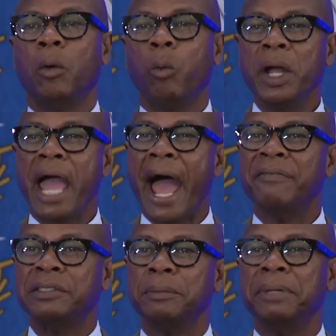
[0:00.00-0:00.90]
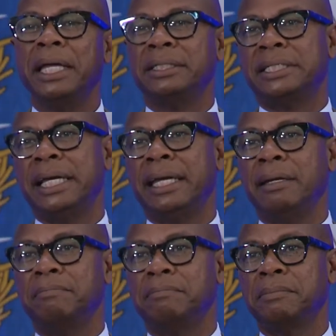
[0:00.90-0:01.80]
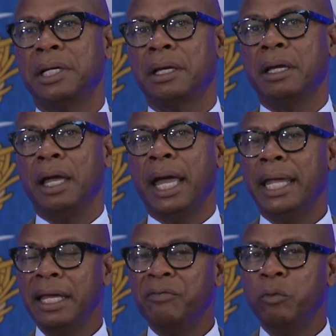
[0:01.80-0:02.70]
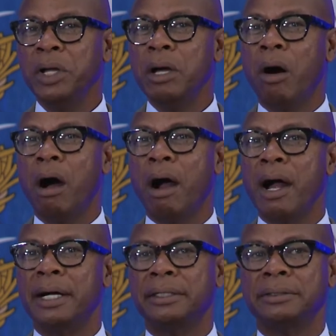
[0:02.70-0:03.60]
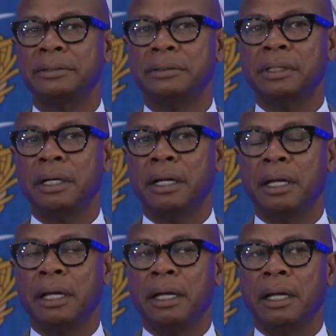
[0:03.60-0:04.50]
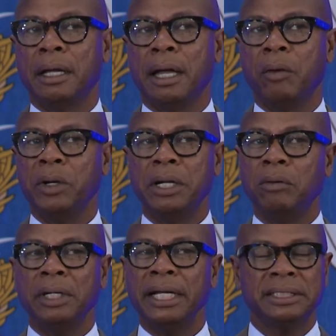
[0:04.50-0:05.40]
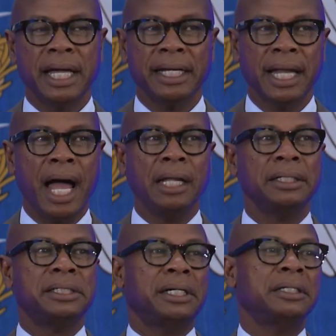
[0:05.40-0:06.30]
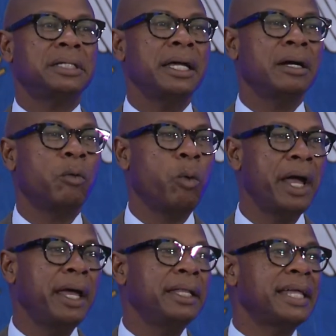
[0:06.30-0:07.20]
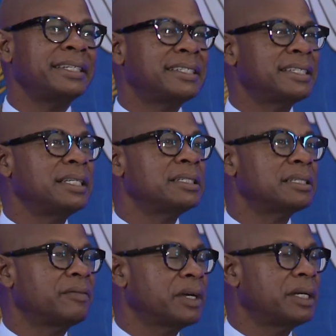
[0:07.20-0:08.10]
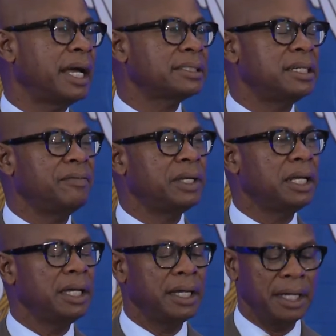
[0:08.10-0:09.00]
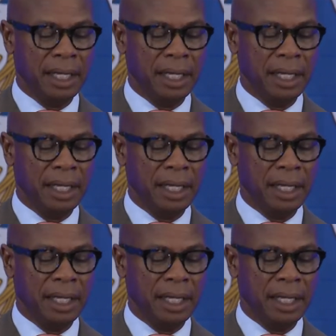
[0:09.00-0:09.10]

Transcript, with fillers: We have to be a team. And if we are, and we don't let technology take away that sense of connectivity,